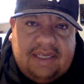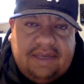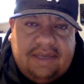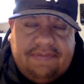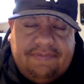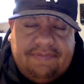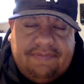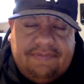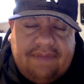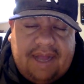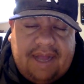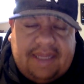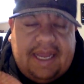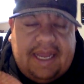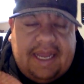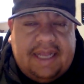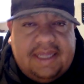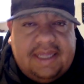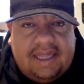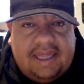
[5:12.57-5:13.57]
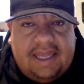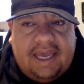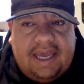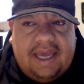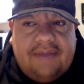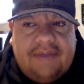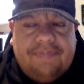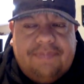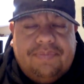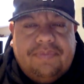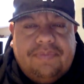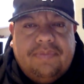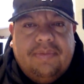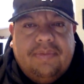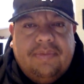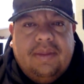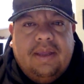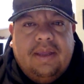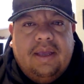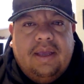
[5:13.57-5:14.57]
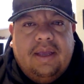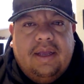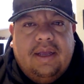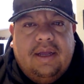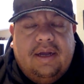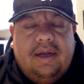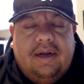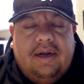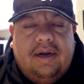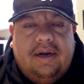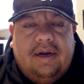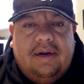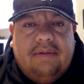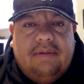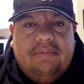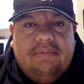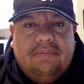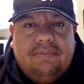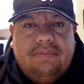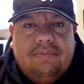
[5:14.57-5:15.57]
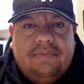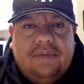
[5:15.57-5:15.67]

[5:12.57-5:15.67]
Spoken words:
If at the end of the day, don't